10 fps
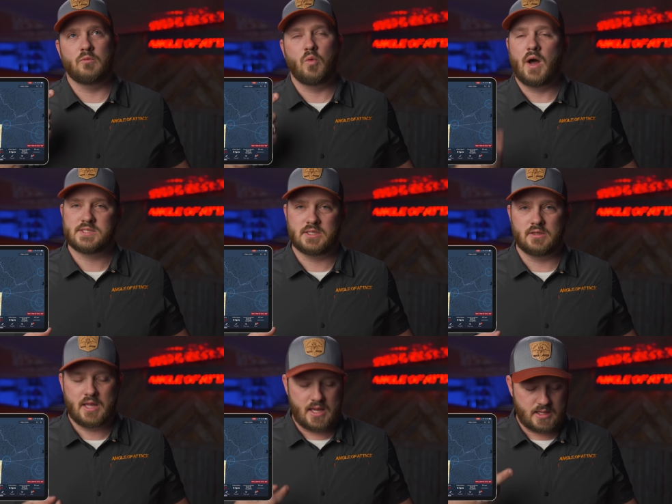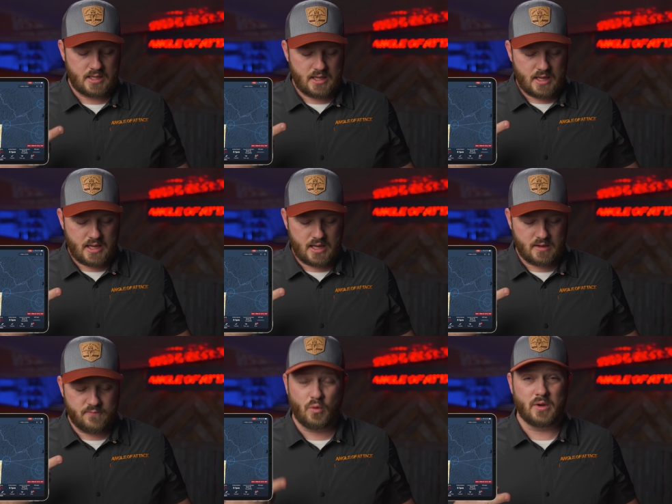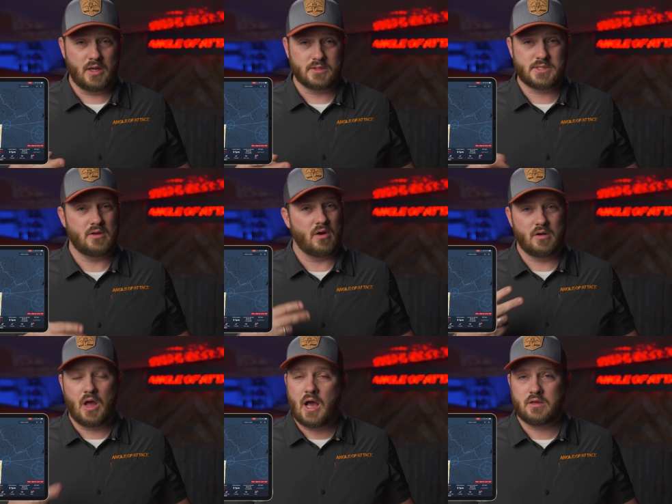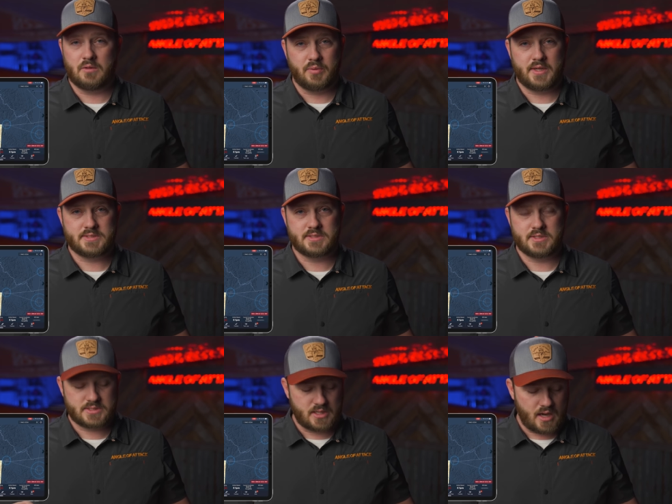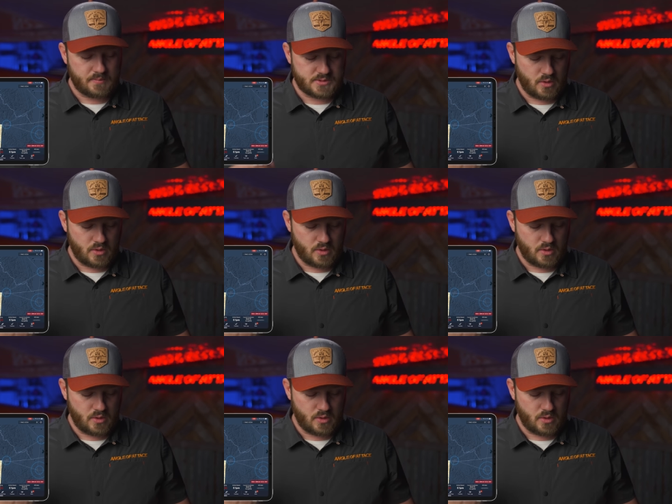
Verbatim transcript: Watson Lake and Fort Nelson, are not good places to stop.